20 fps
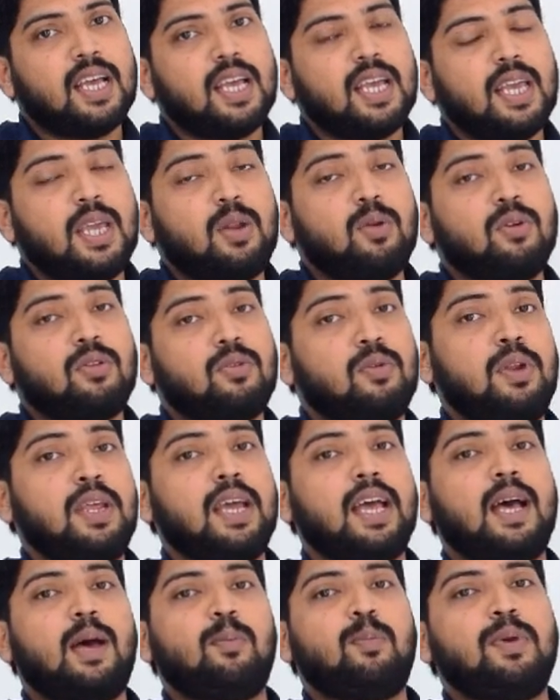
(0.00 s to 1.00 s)
it was very
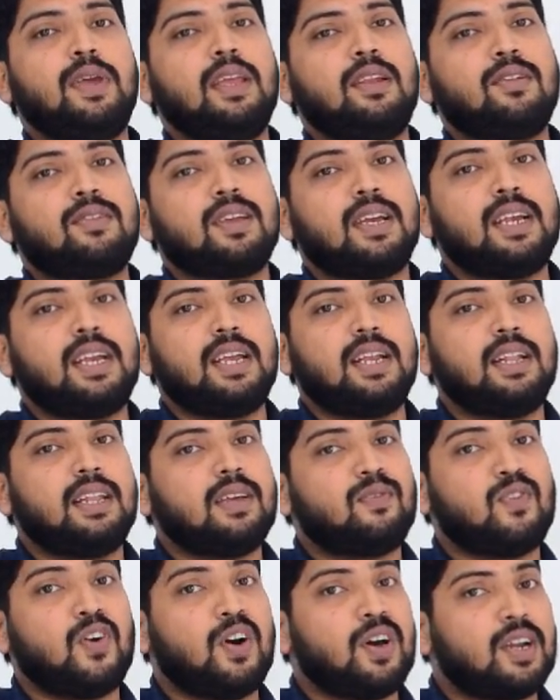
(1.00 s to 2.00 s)
happy inside in
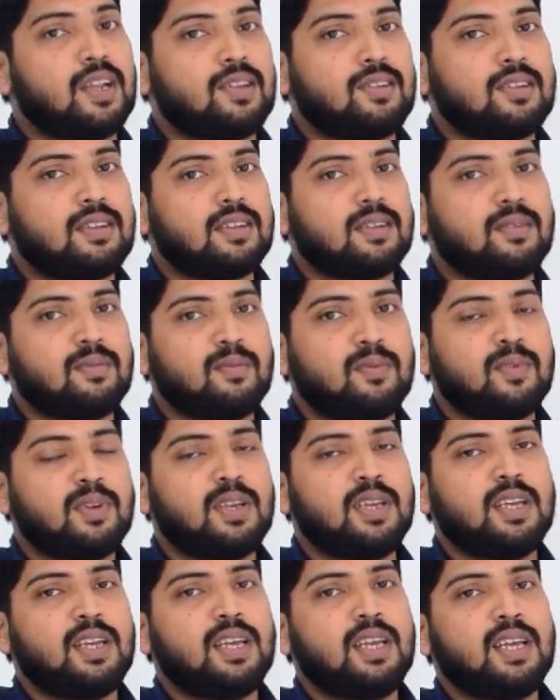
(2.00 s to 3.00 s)
the forest,
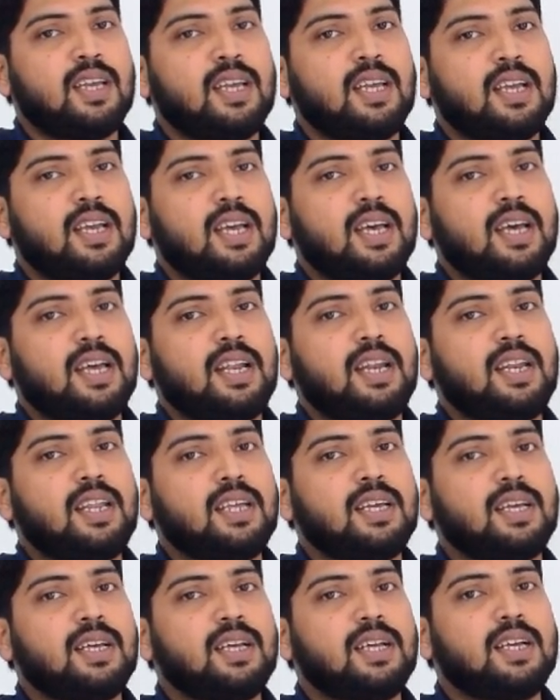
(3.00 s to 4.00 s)
and
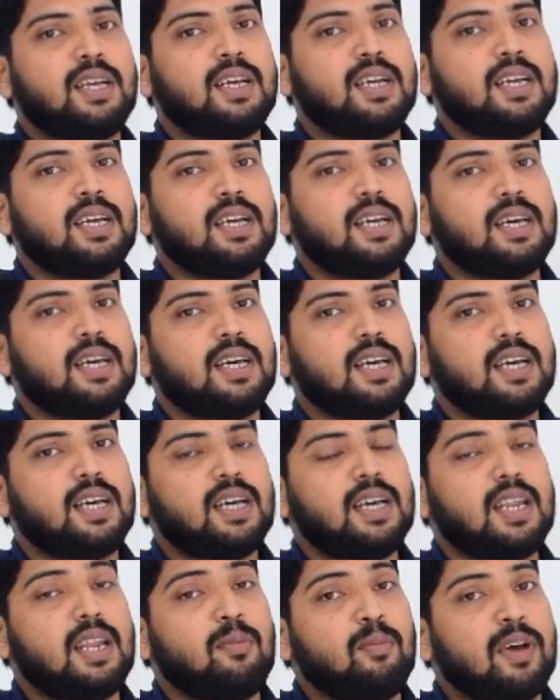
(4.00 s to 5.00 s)

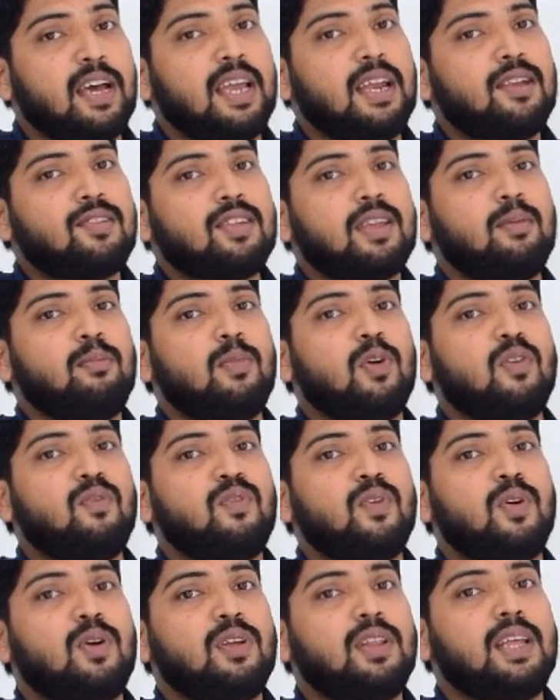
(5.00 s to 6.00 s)
reminds him
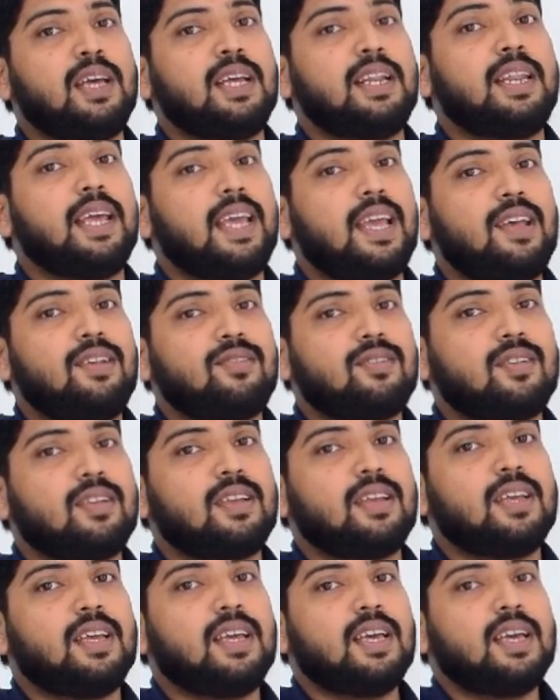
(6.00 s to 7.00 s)
of the days
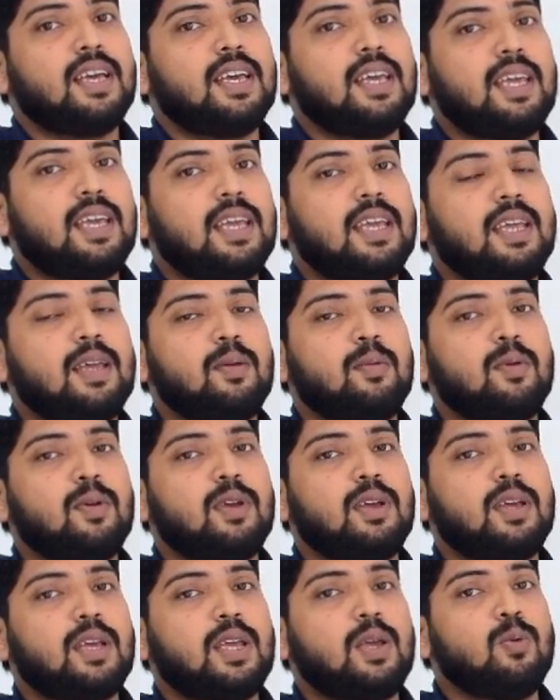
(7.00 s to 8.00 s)

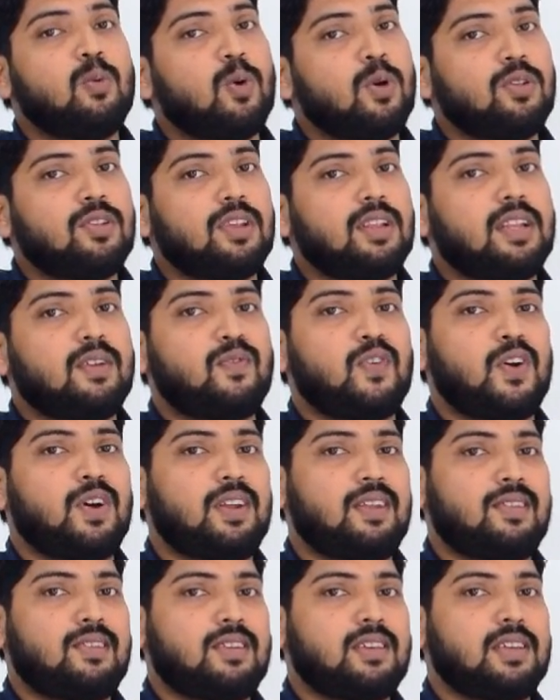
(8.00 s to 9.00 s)
he was in the
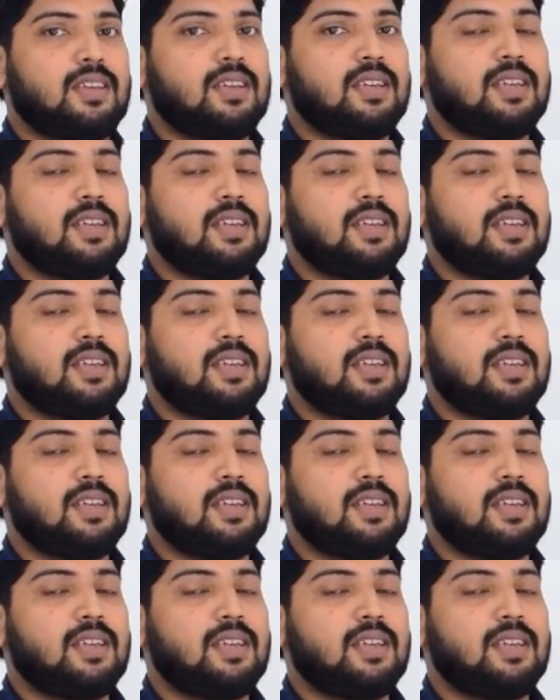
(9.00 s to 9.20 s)
forest,